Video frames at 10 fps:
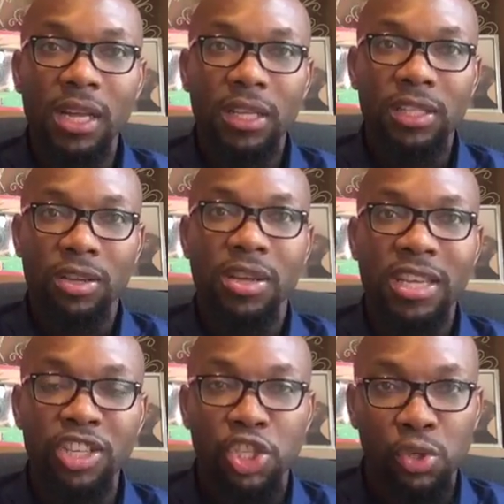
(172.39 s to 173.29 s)
So you
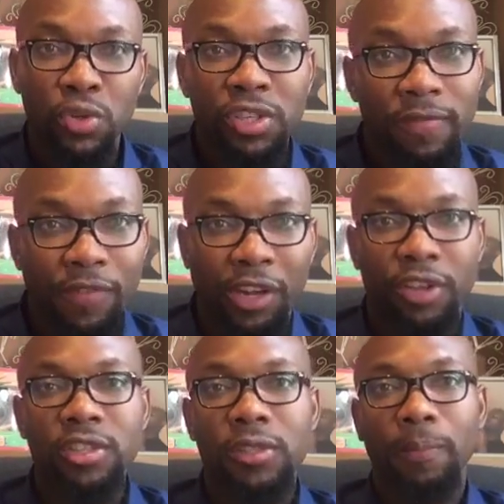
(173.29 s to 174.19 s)
can shoot your
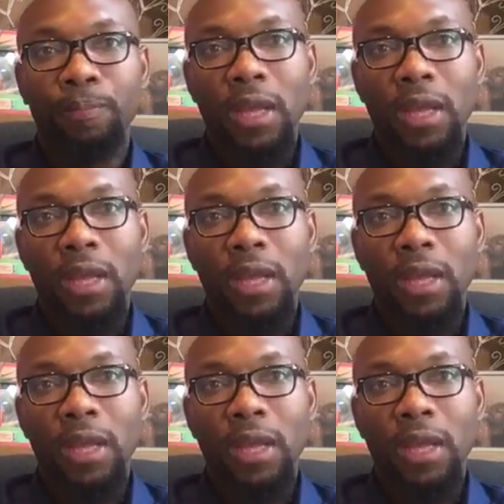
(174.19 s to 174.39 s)
videos